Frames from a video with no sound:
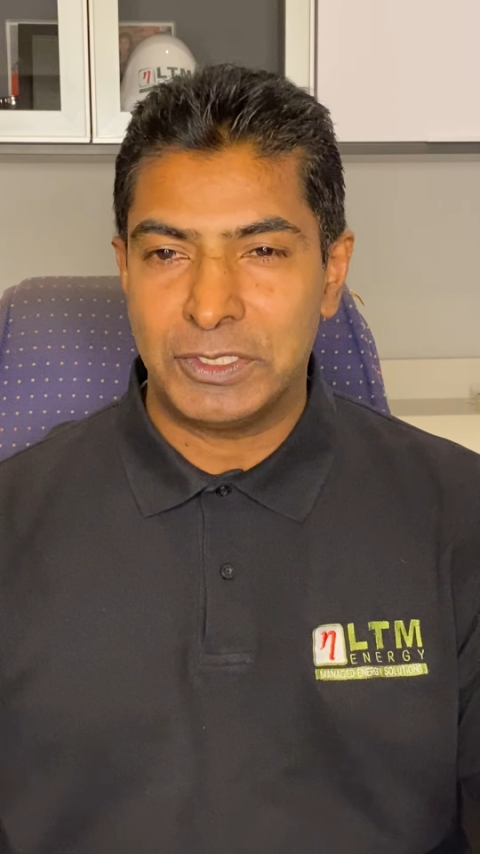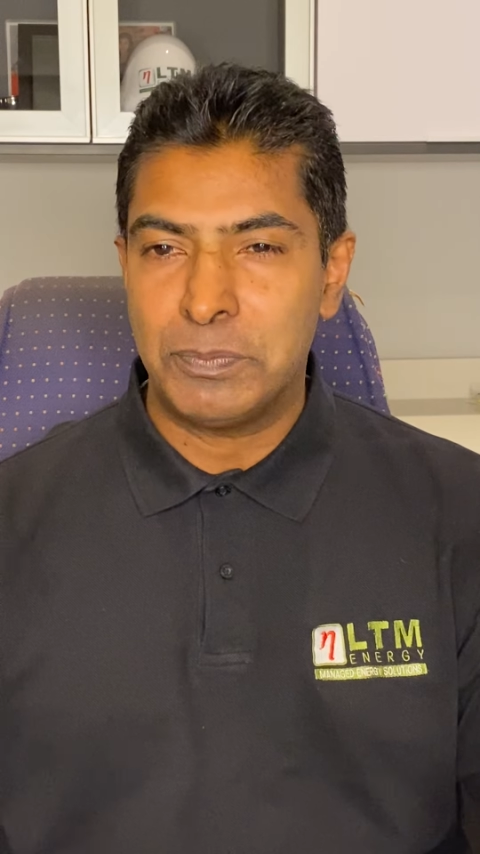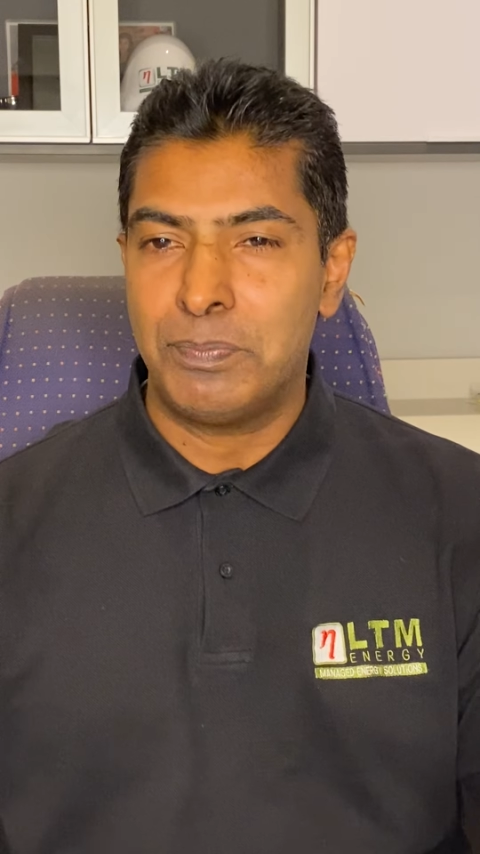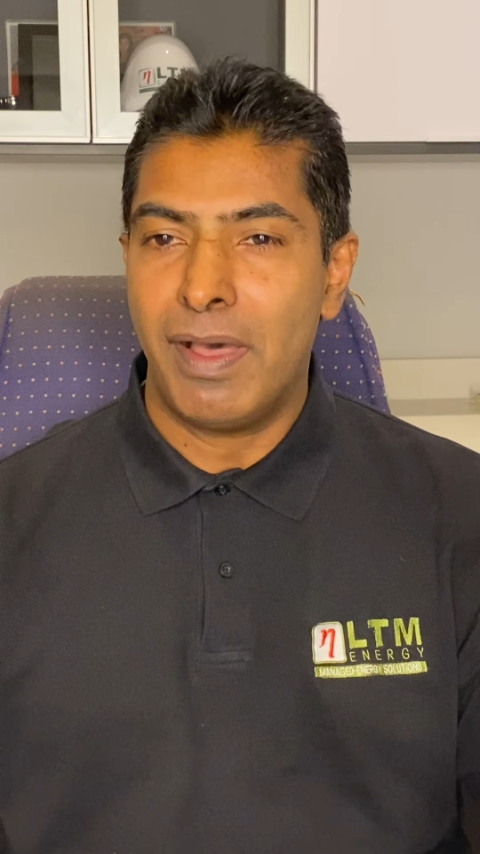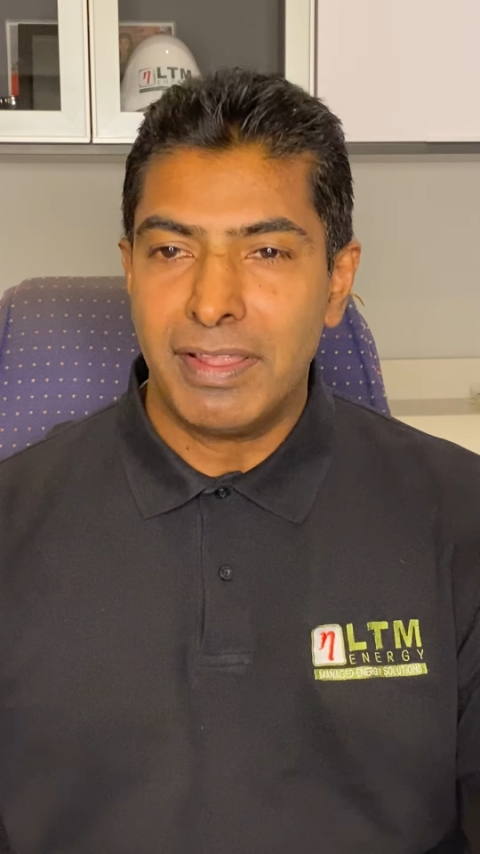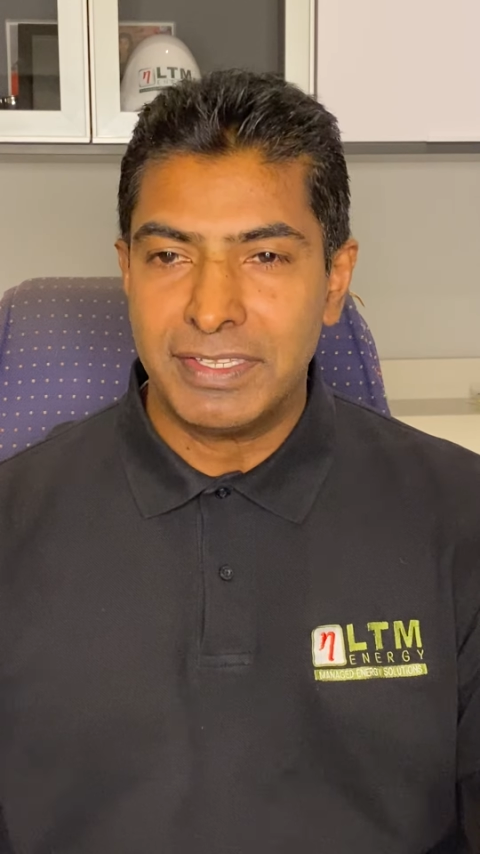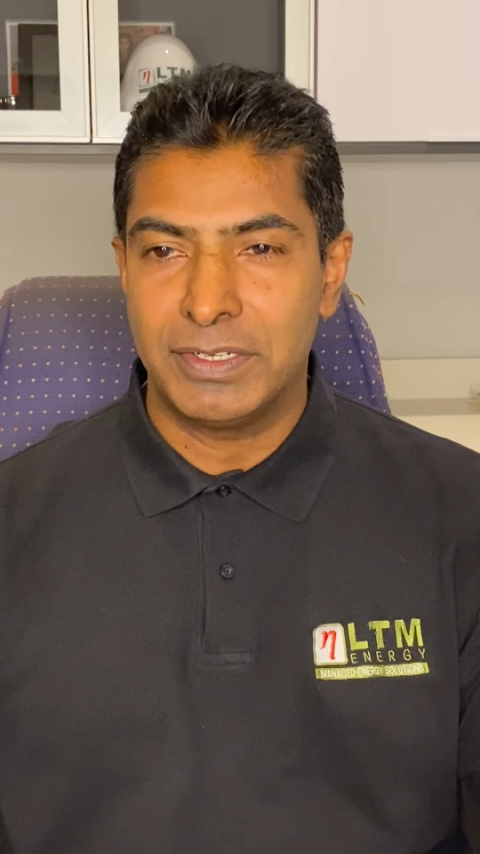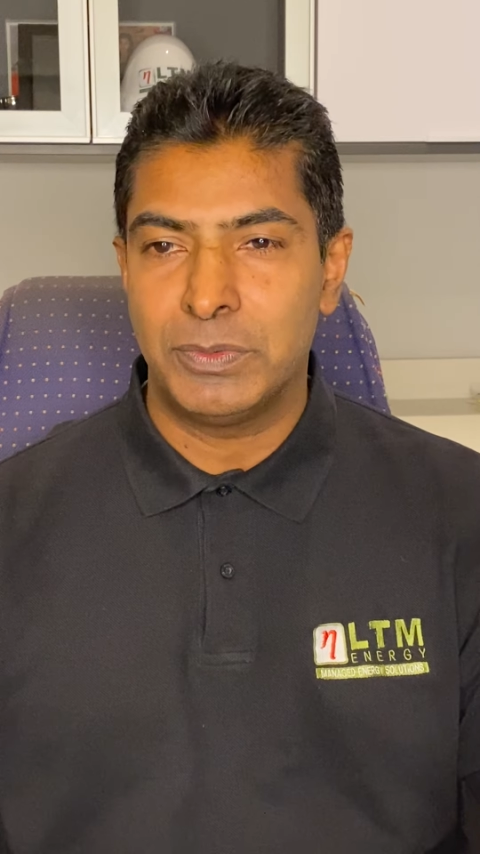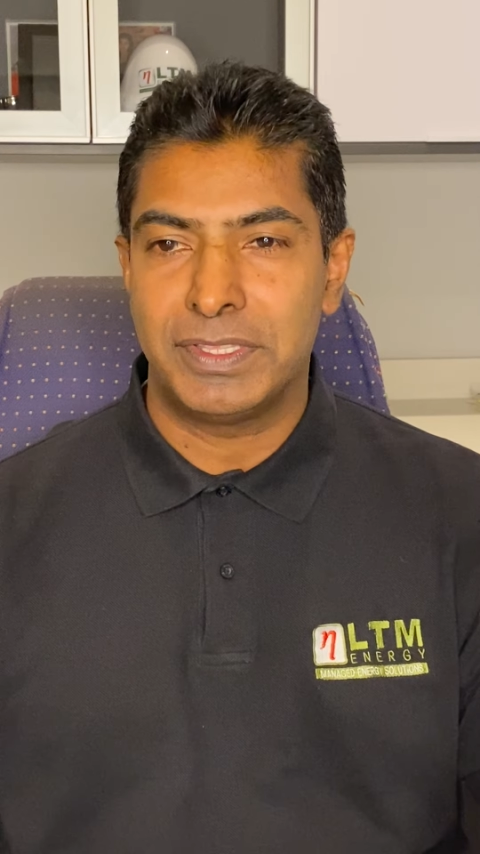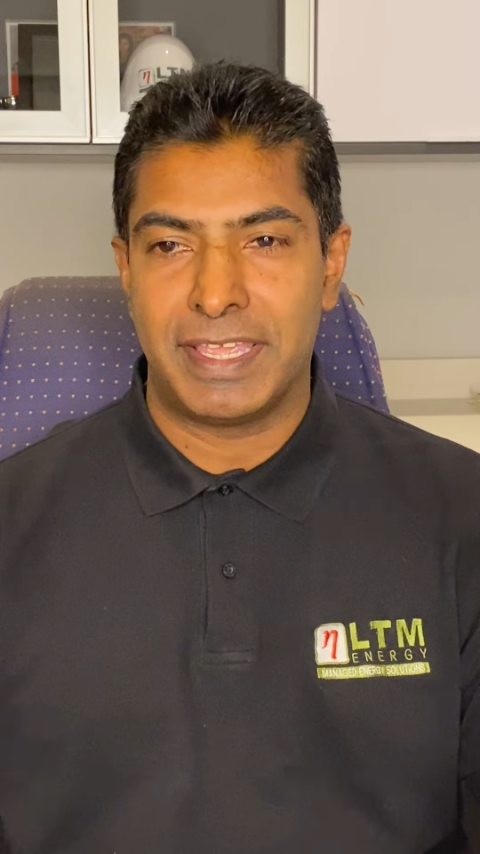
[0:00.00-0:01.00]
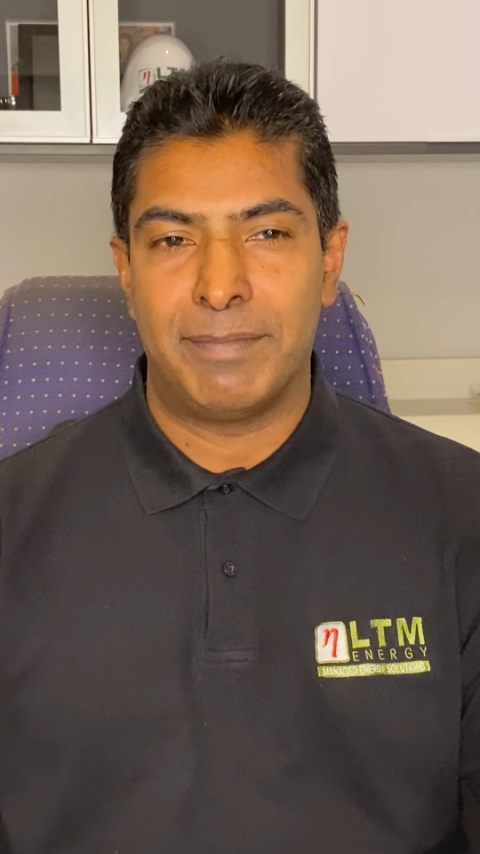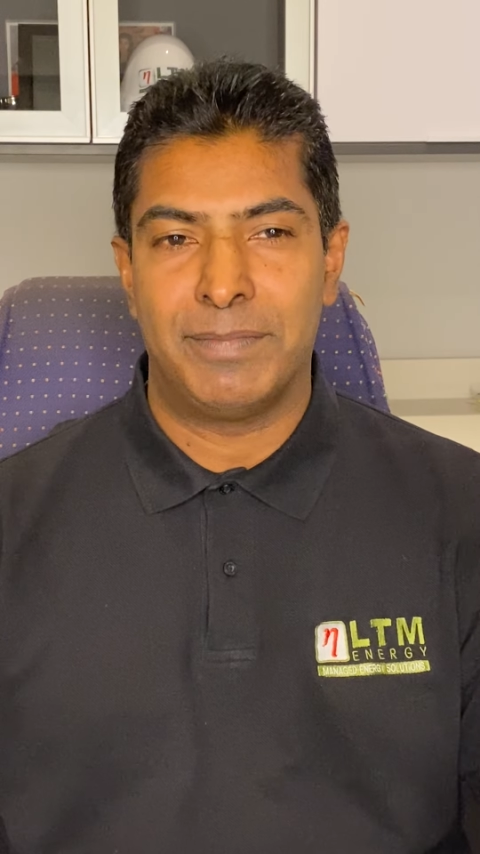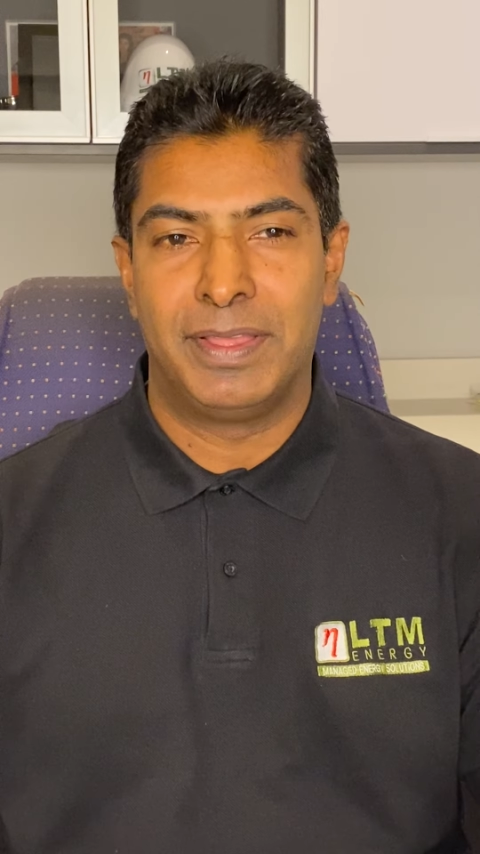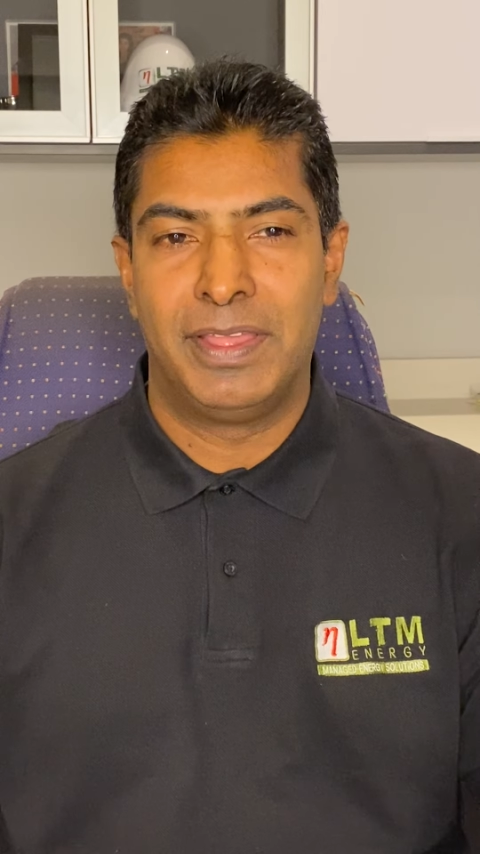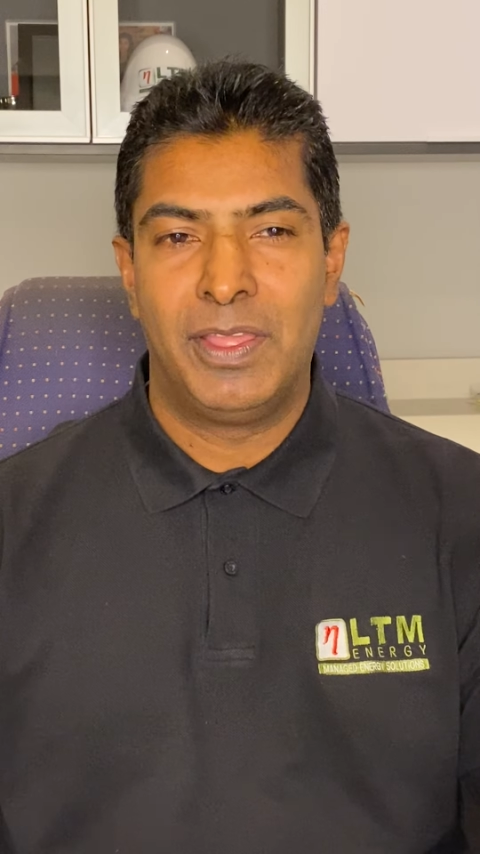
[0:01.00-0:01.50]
to partner with them